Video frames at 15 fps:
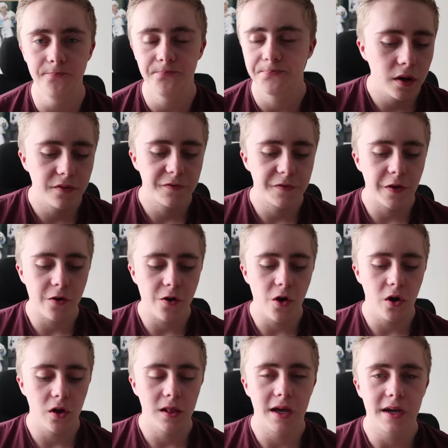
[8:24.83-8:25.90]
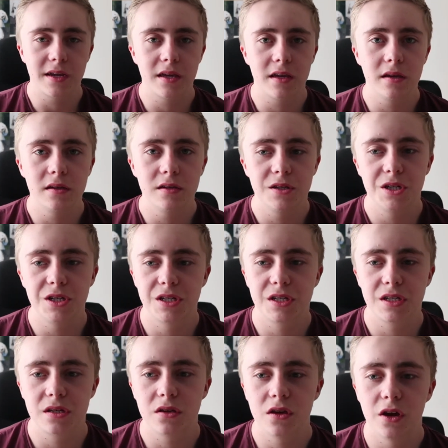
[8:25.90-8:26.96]
One of the girl, like,
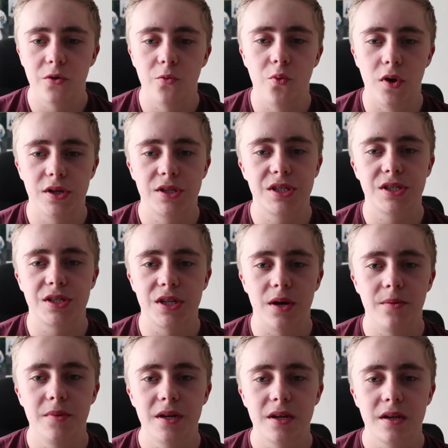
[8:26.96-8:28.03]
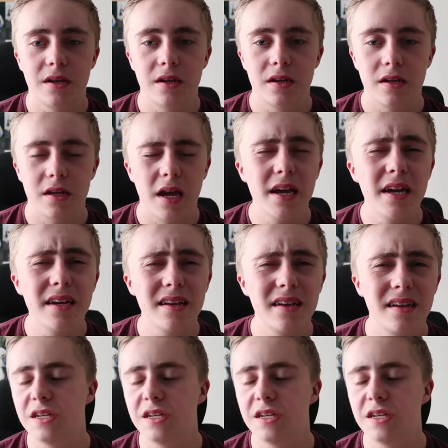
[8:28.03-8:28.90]
she's got a worse stomach ache.